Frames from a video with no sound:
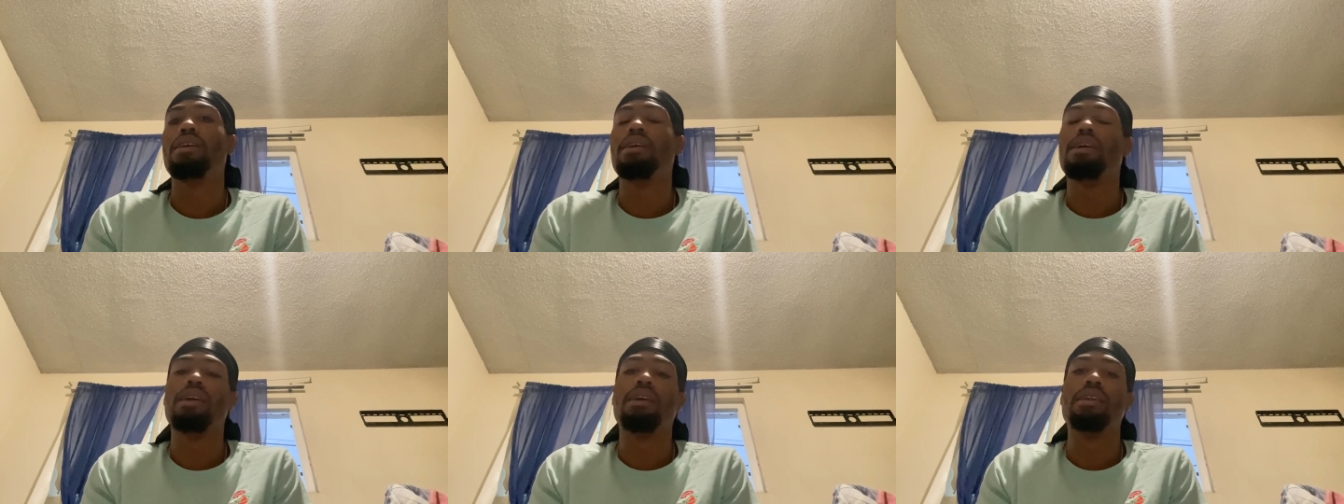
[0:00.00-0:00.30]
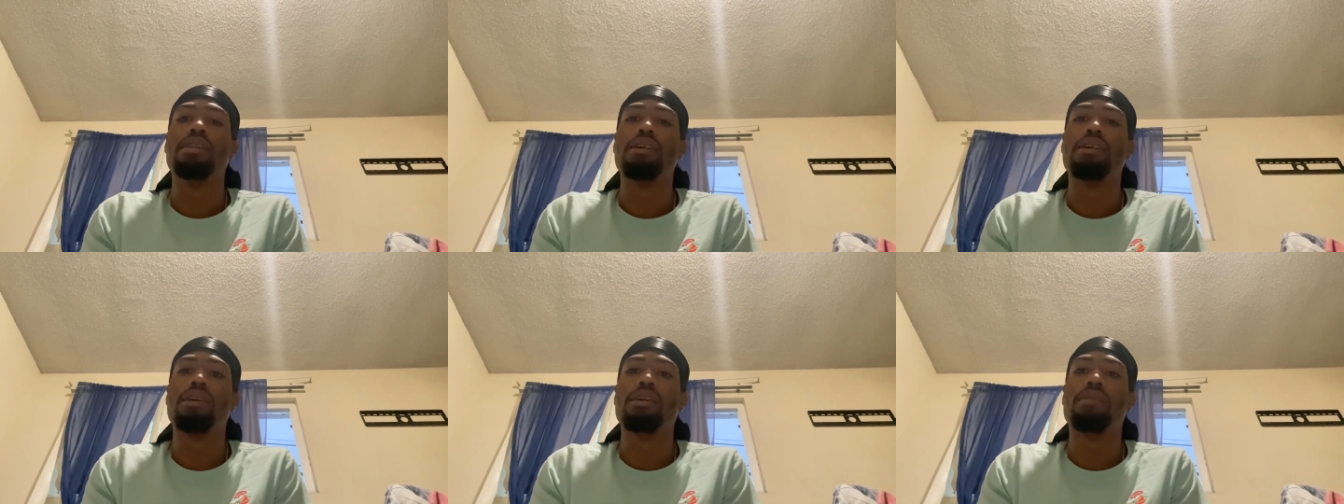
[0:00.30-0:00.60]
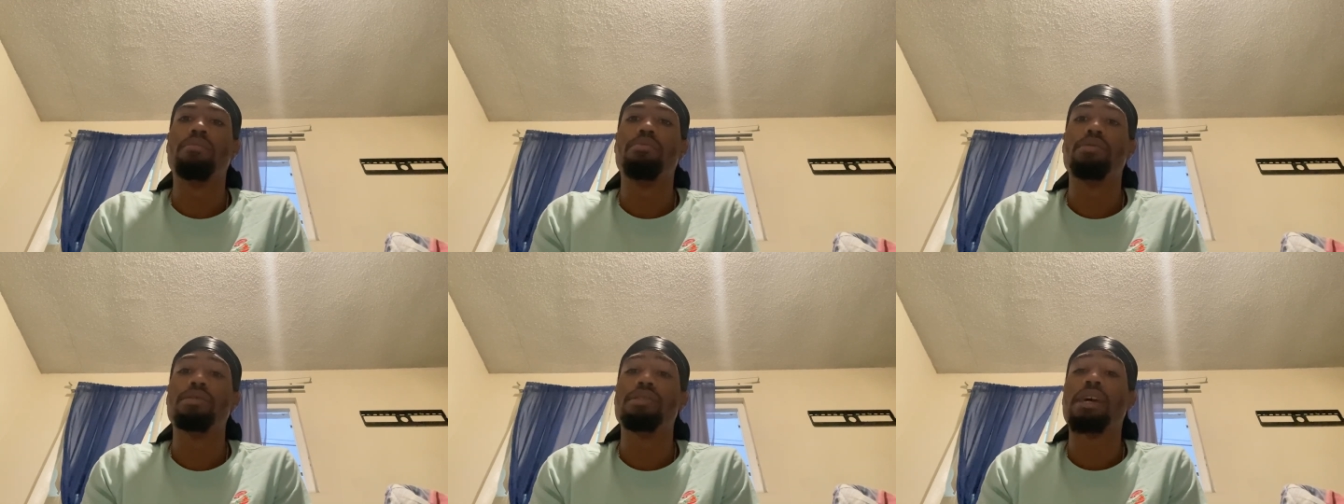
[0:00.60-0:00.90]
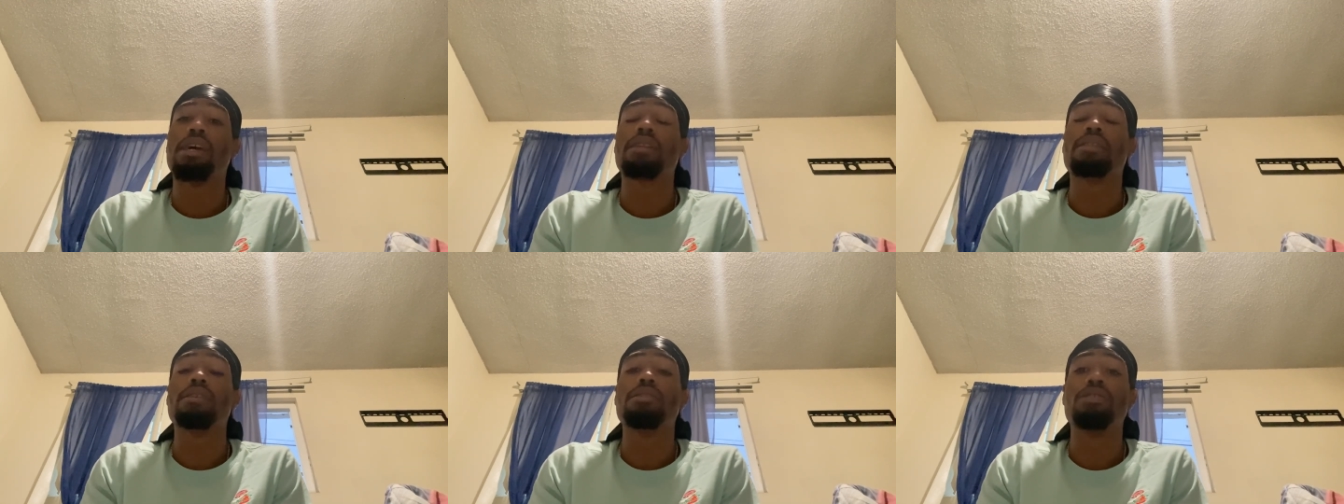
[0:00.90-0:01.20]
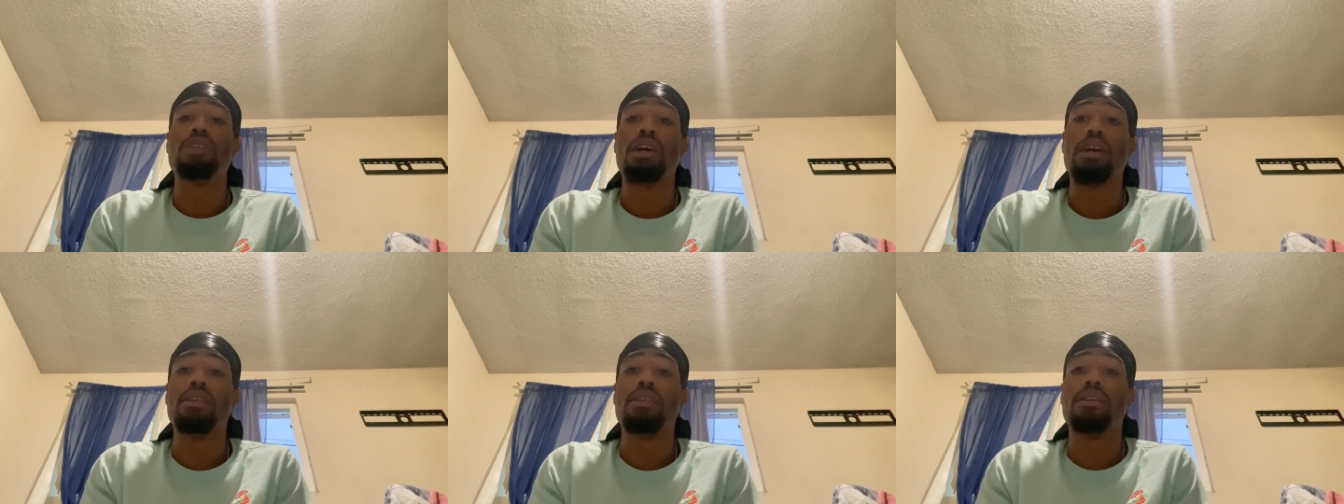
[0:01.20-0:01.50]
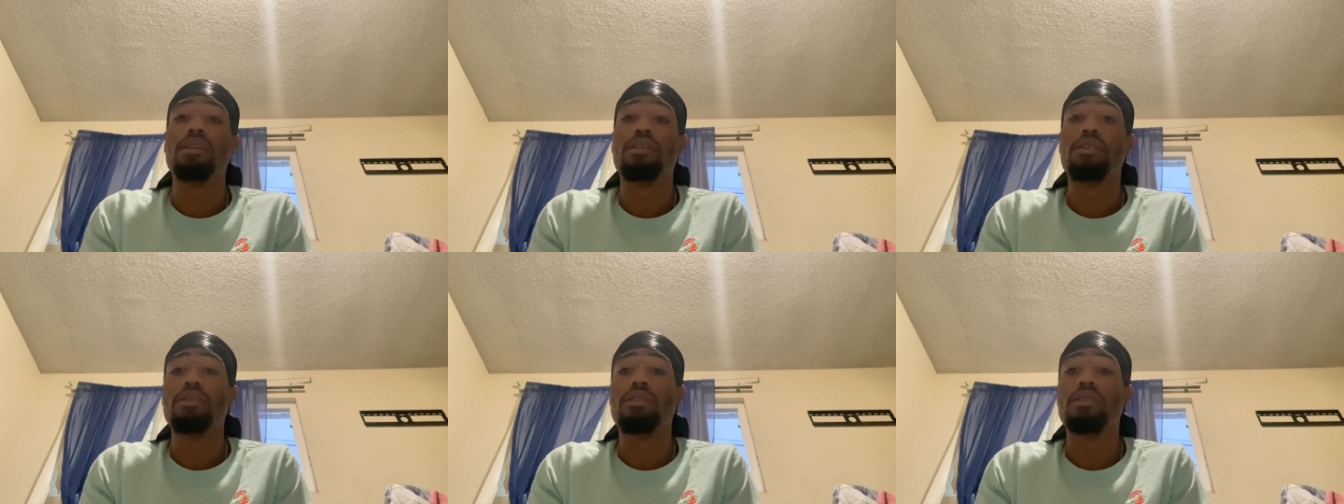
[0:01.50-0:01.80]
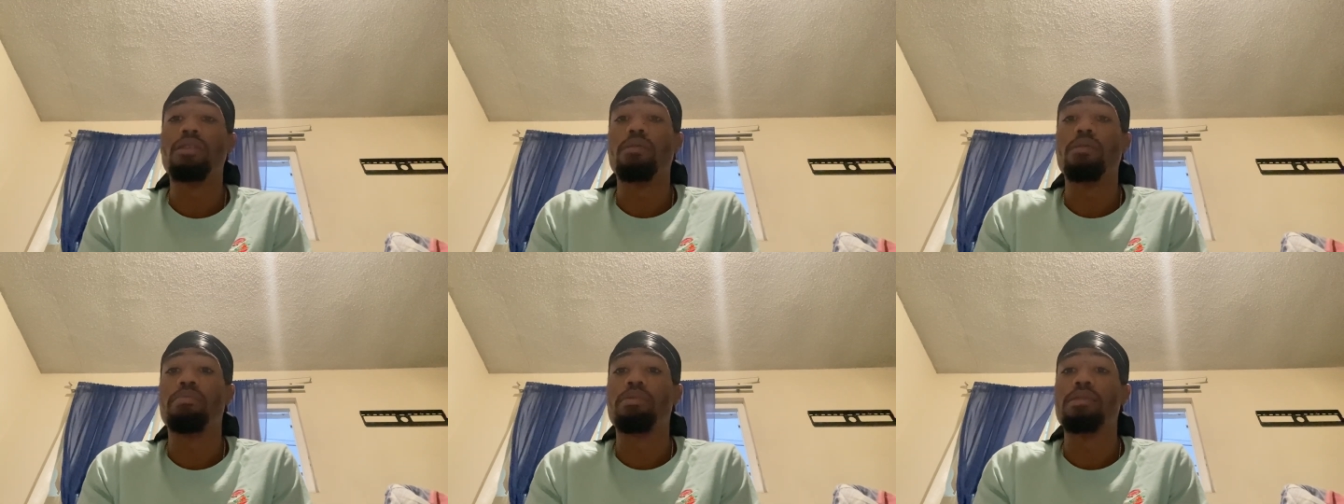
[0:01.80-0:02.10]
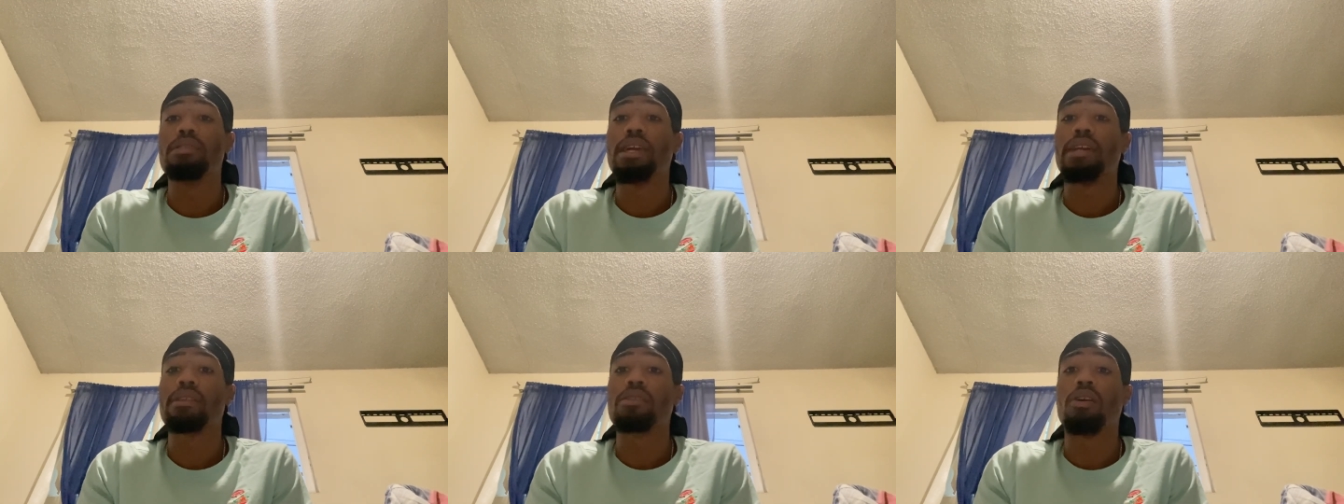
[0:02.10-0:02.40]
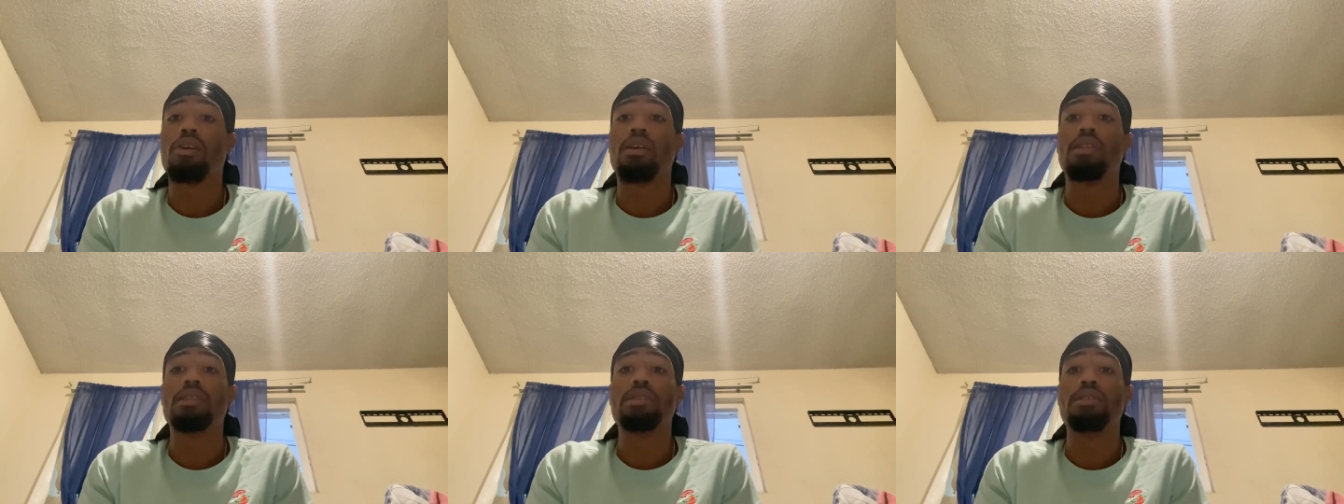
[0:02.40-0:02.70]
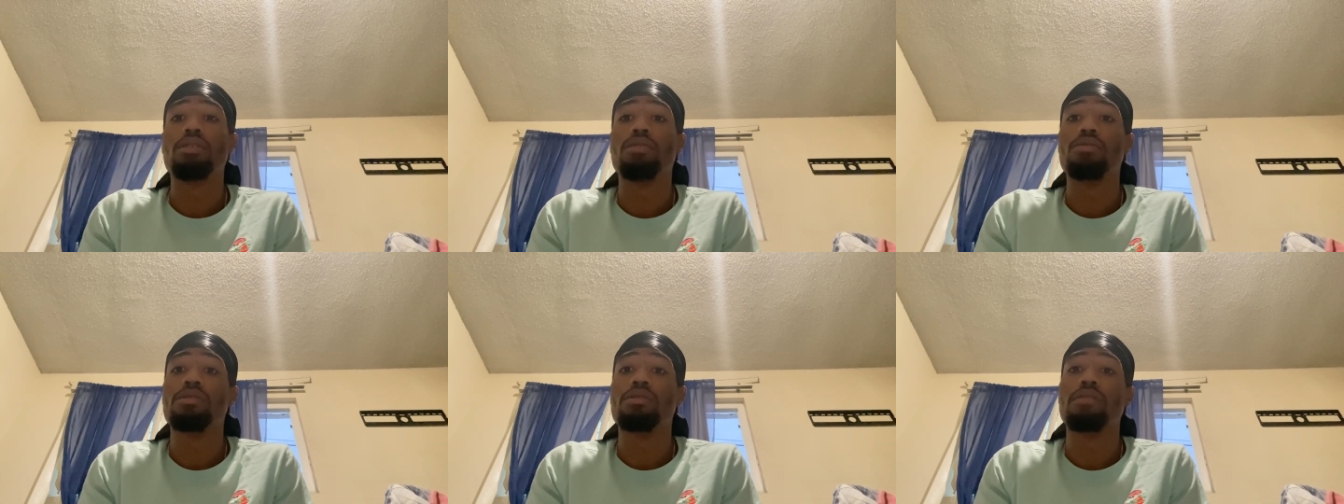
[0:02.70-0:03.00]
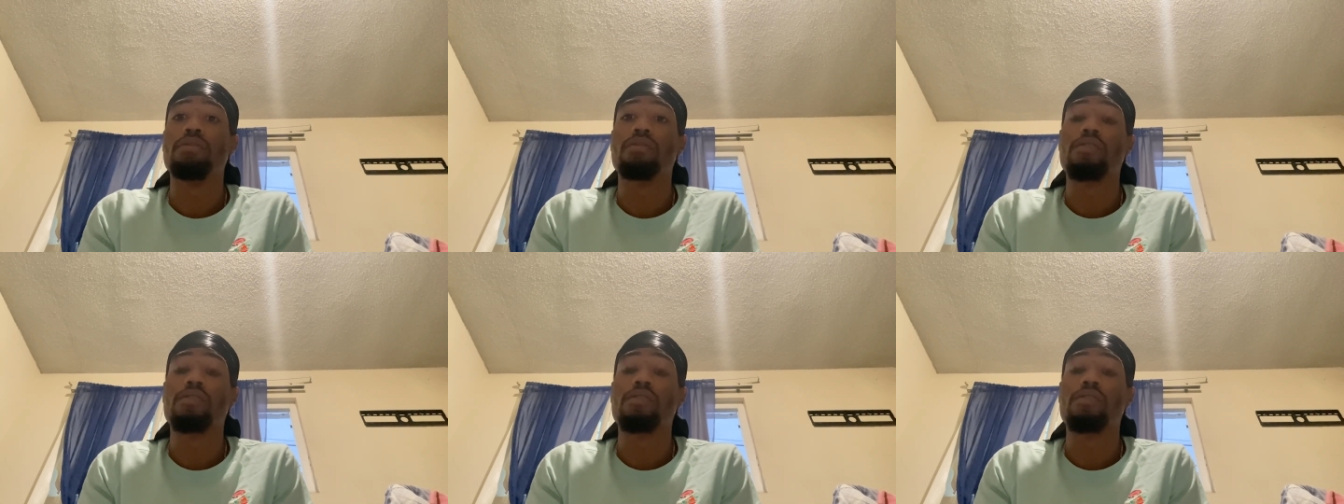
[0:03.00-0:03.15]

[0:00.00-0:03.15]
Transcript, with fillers: and uh, protect each other. You know, protect all the children of